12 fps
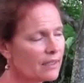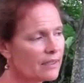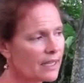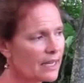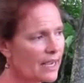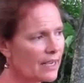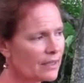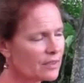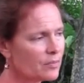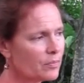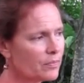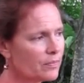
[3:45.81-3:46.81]
that
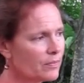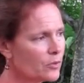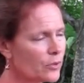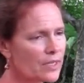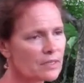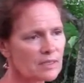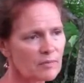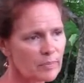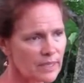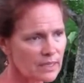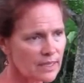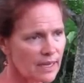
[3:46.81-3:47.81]
has traces of
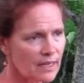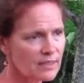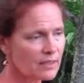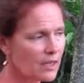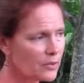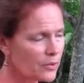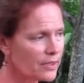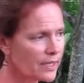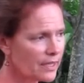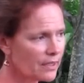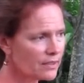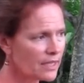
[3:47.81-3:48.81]
B T E X and other
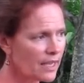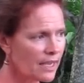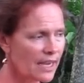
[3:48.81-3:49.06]
things,